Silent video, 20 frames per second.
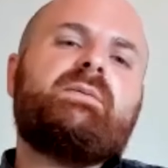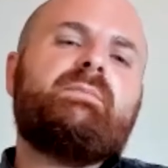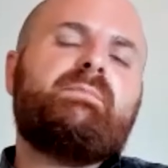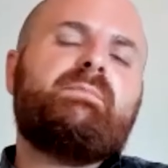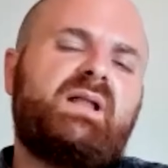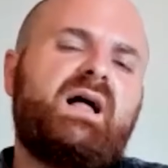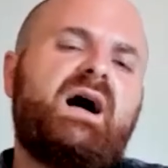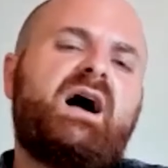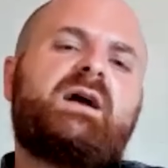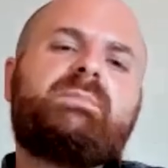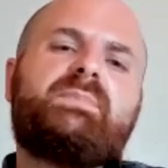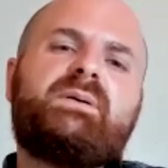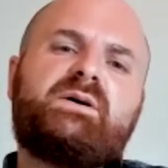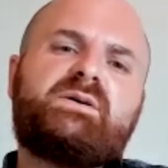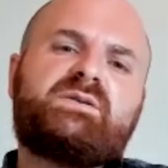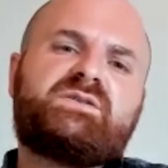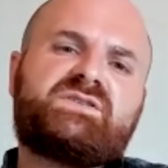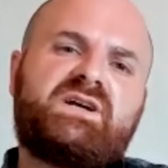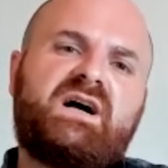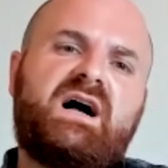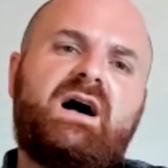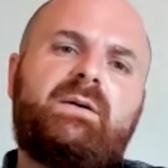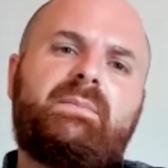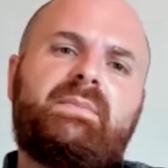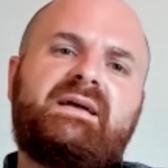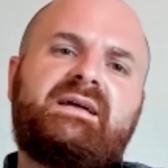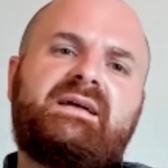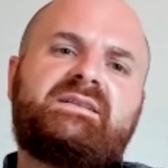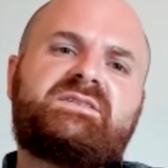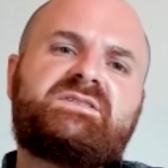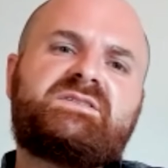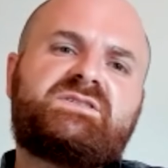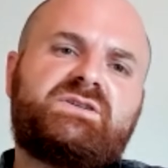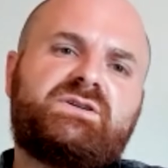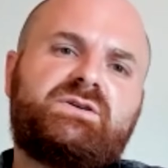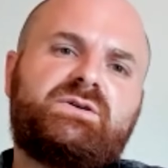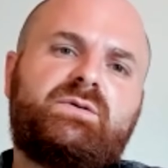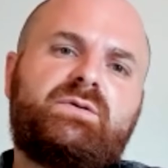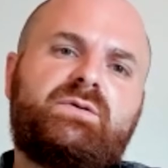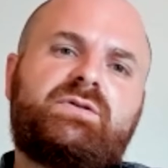From blog post comments
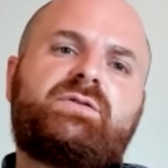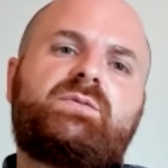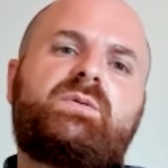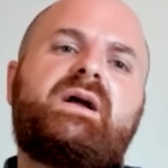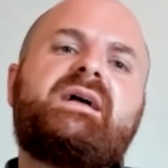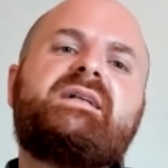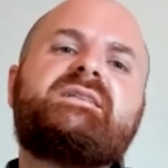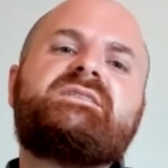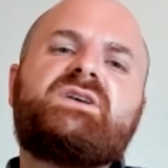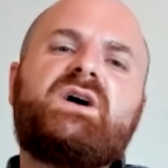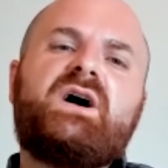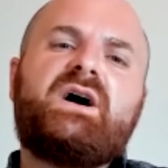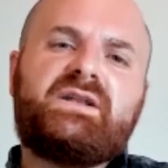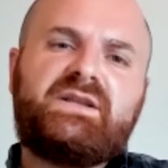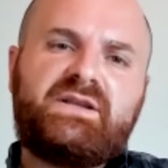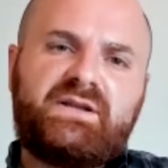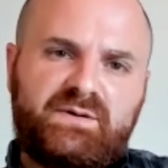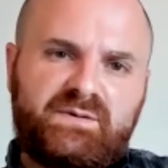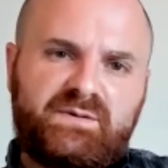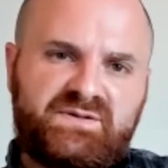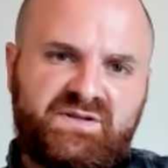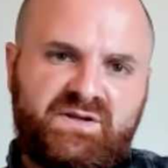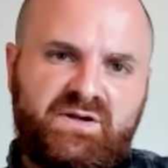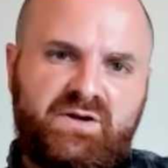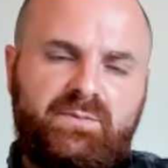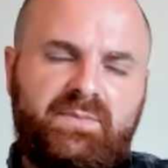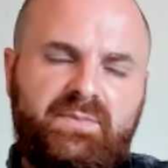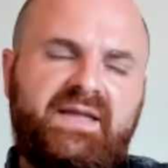to threads on YouTube,